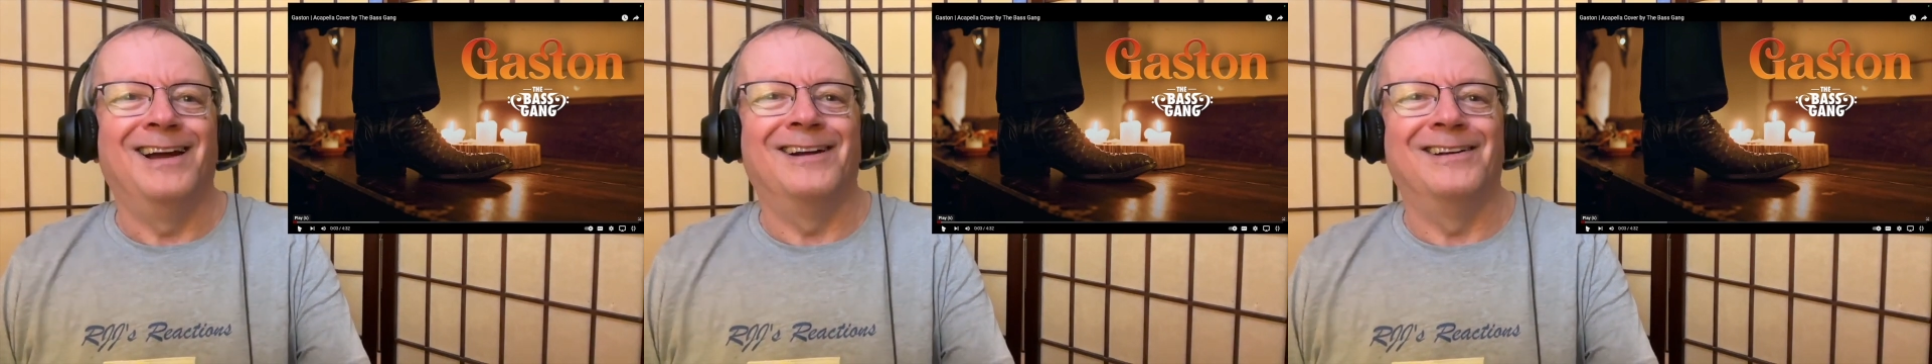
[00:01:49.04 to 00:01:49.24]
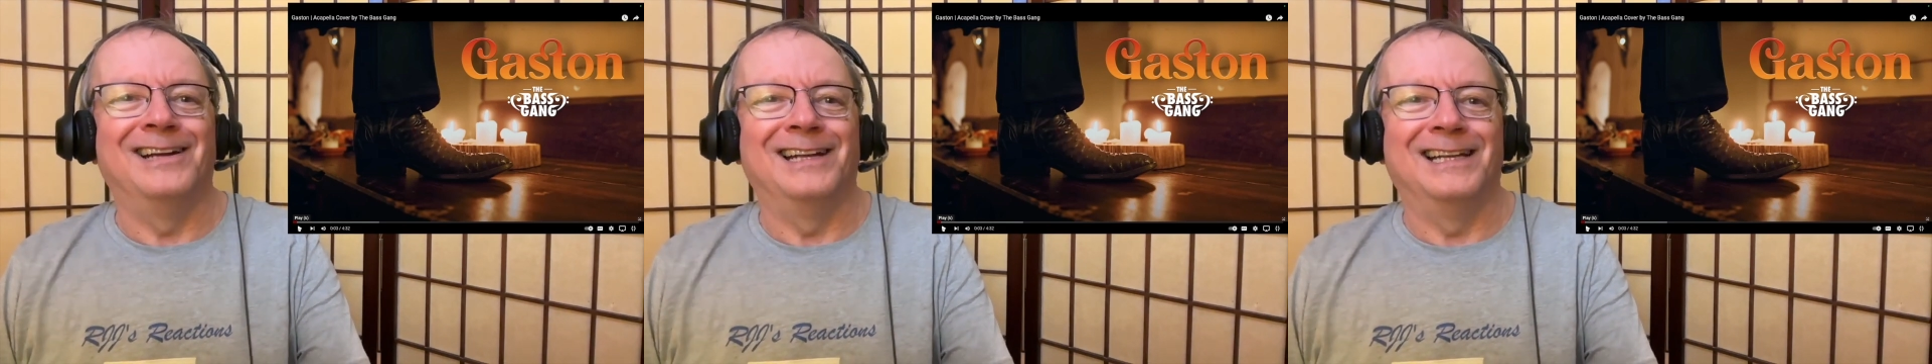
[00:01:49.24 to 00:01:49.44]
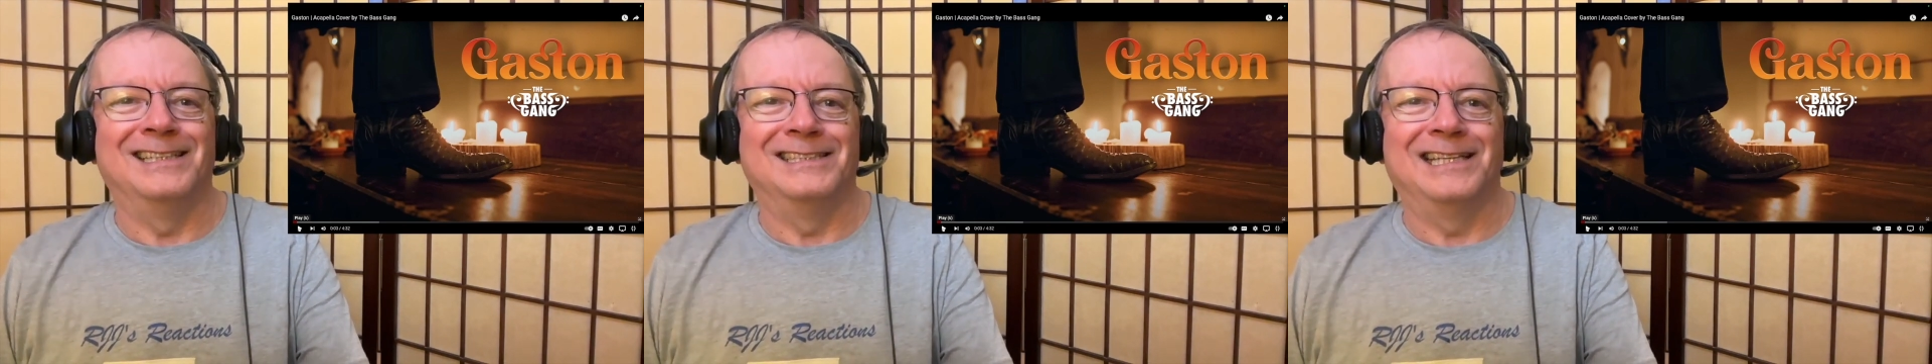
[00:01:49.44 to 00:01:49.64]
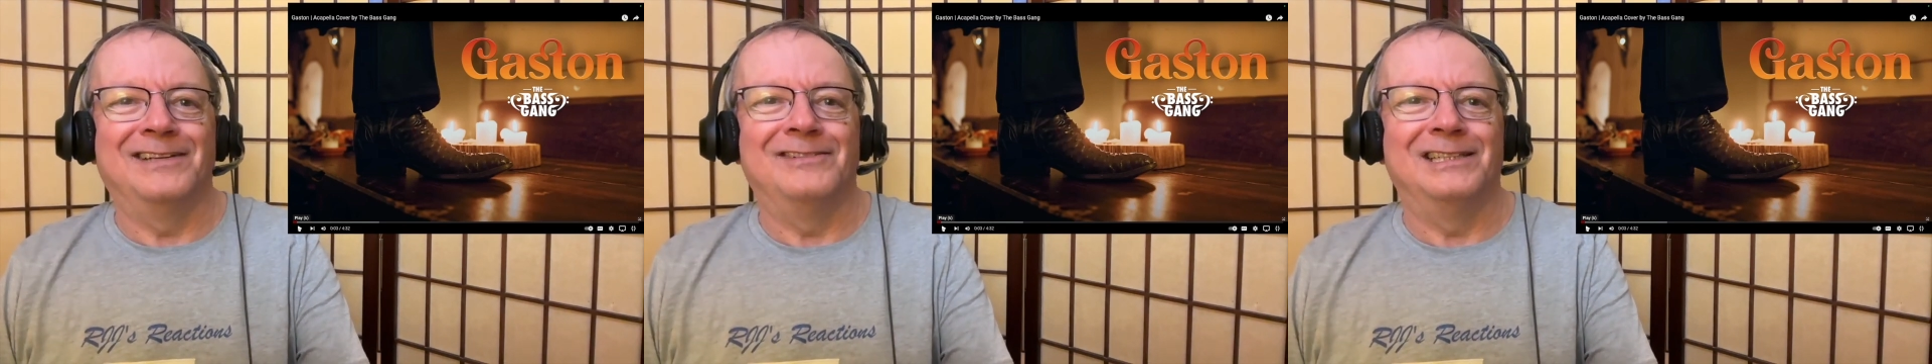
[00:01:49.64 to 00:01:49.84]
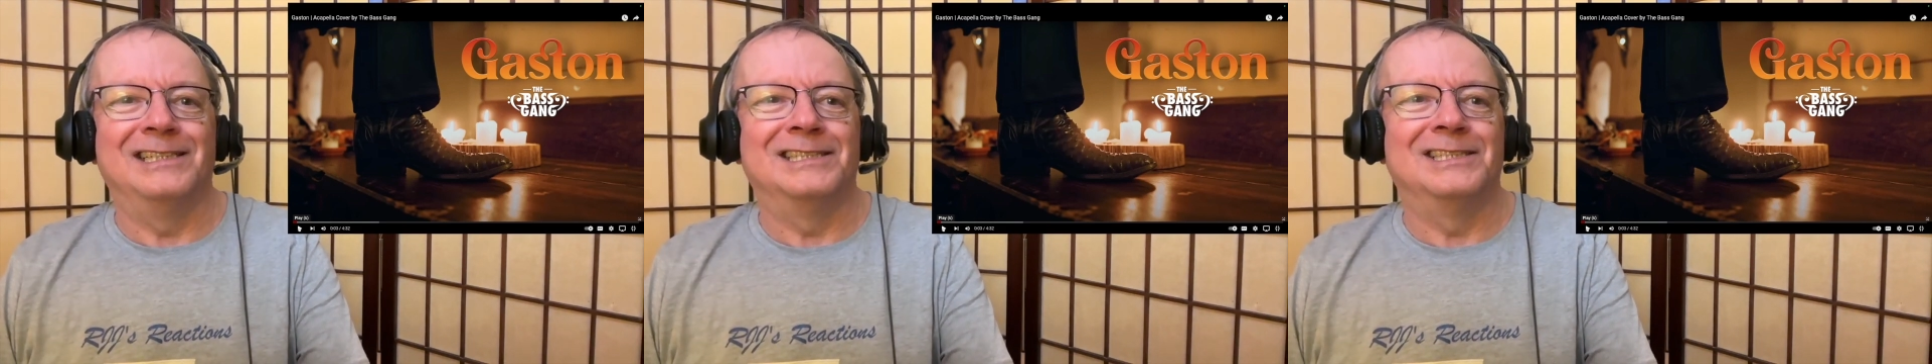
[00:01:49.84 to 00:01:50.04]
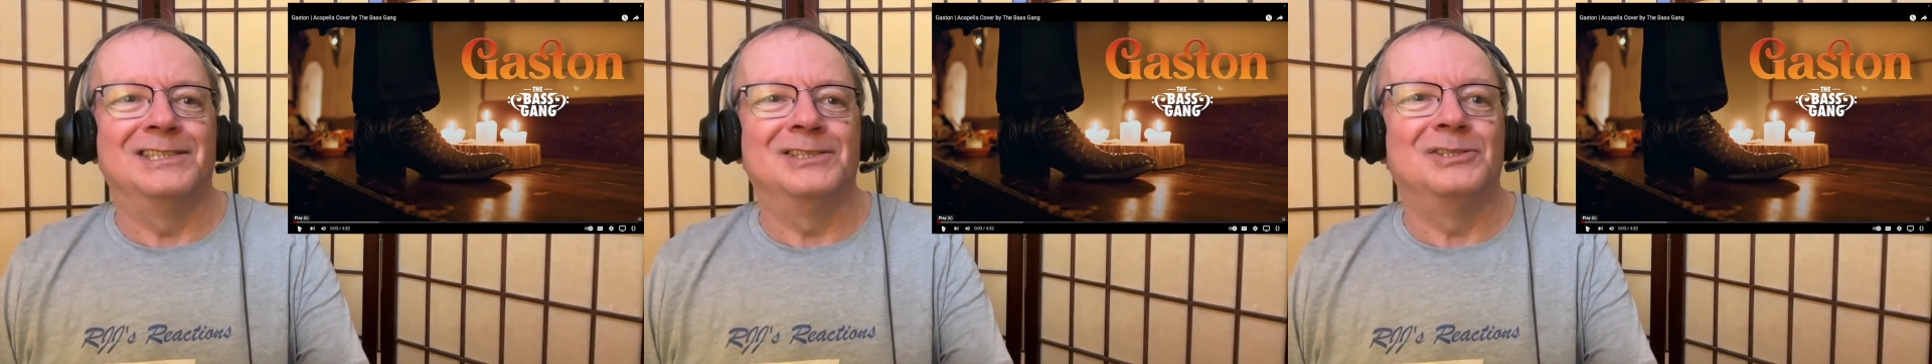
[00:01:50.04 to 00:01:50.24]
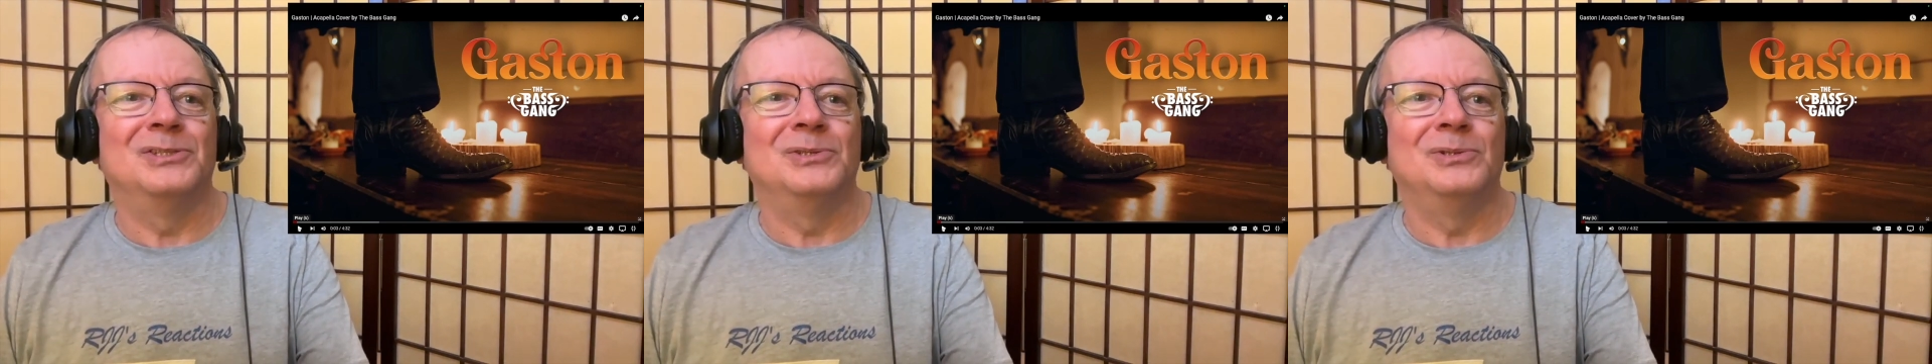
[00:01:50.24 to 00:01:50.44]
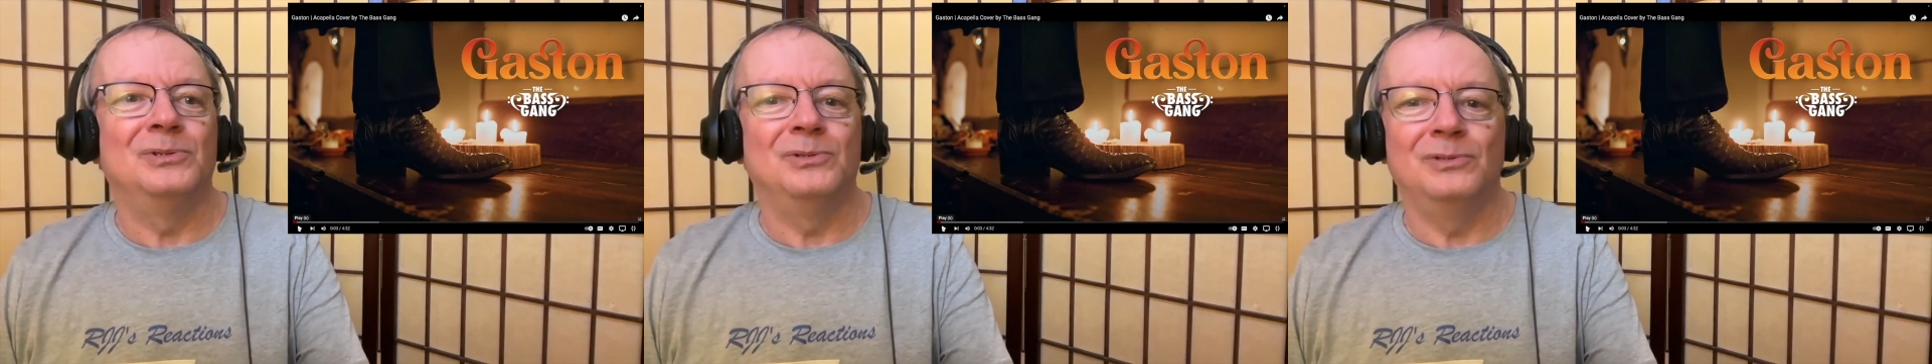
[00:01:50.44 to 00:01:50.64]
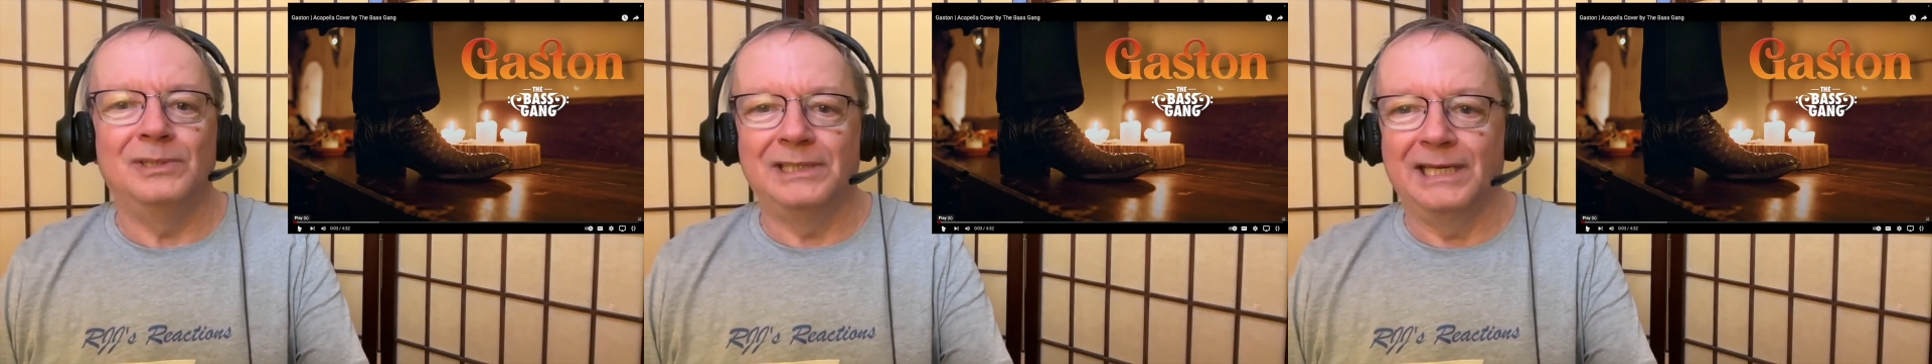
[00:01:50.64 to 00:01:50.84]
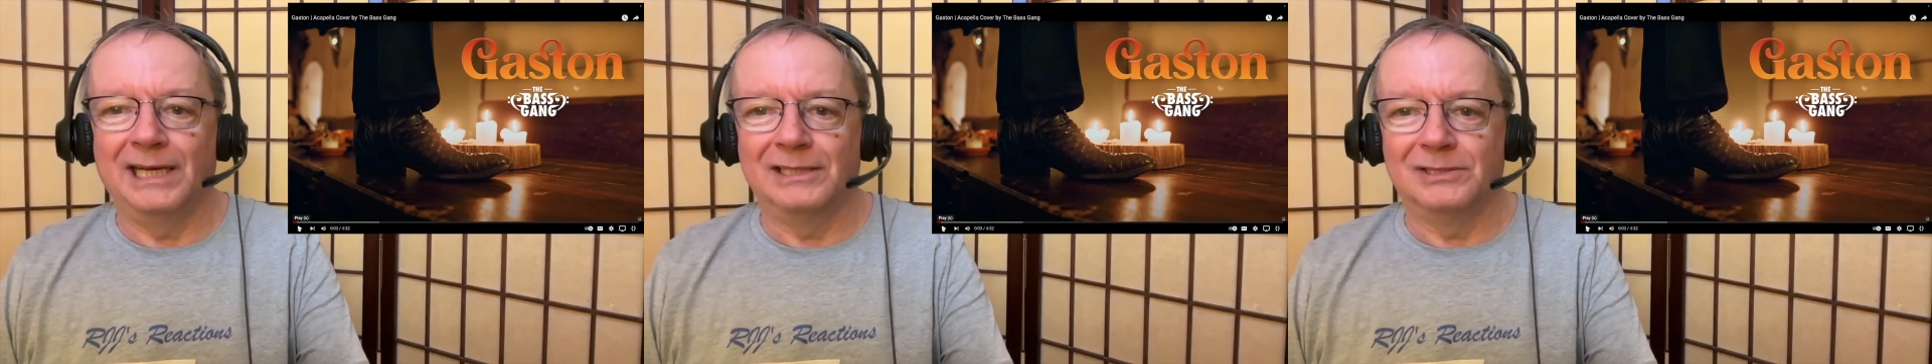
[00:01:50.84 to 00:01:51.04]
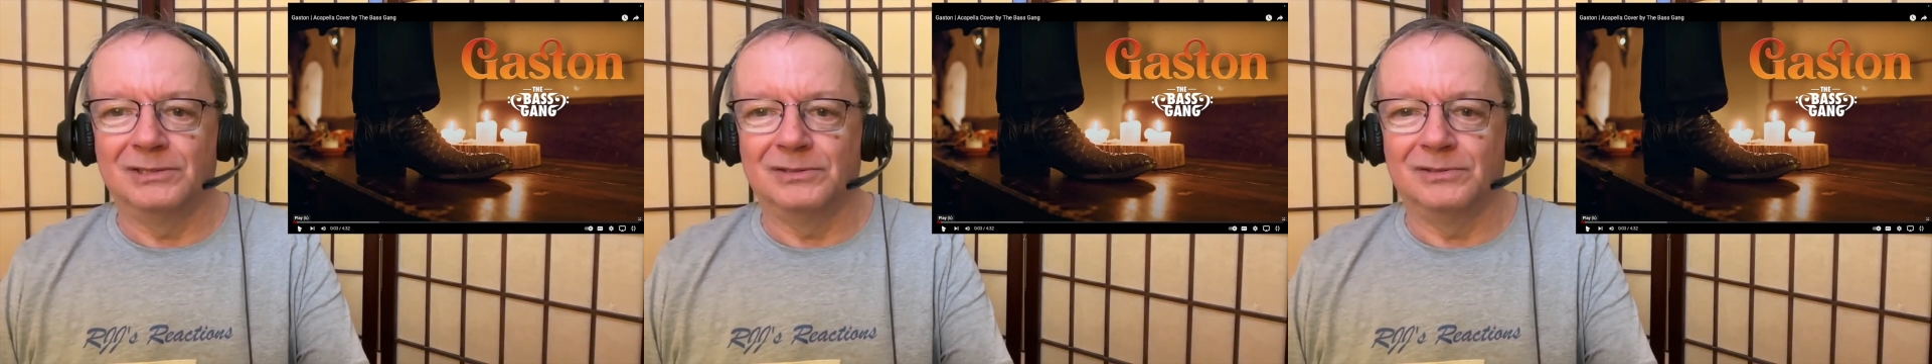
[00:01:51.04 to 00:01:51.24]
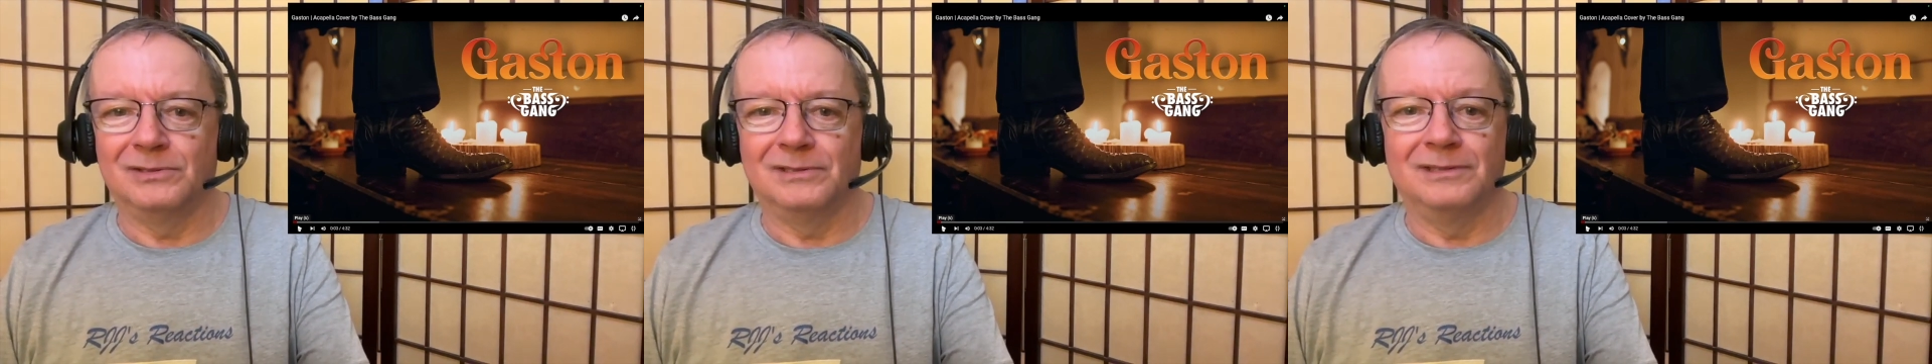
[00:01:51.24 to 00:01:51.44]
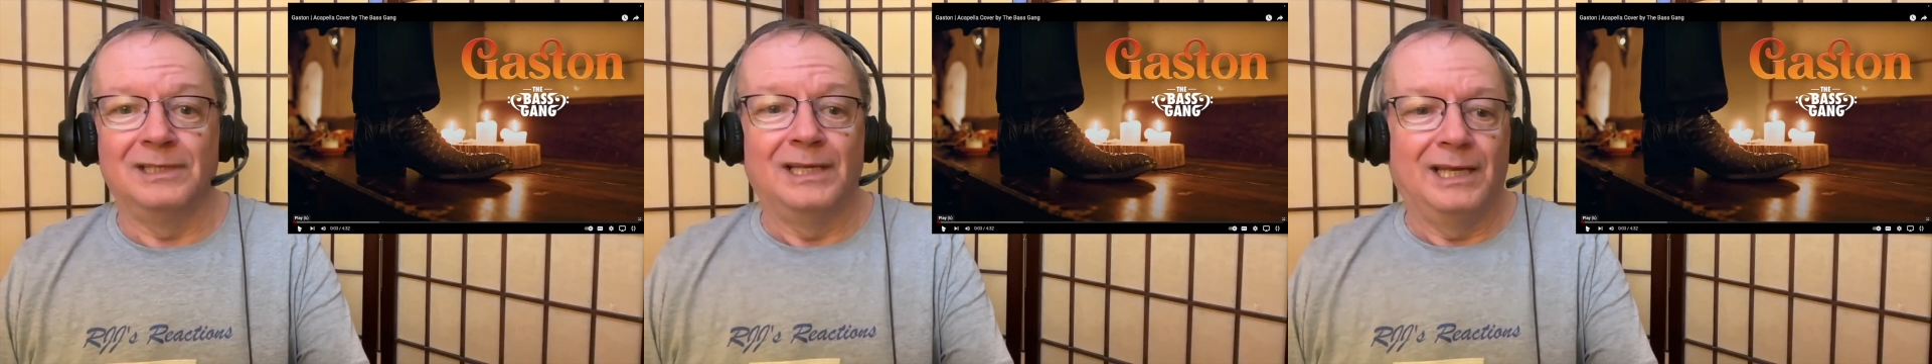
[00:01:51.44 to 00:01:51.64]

All right, let's have a listen to Gaston.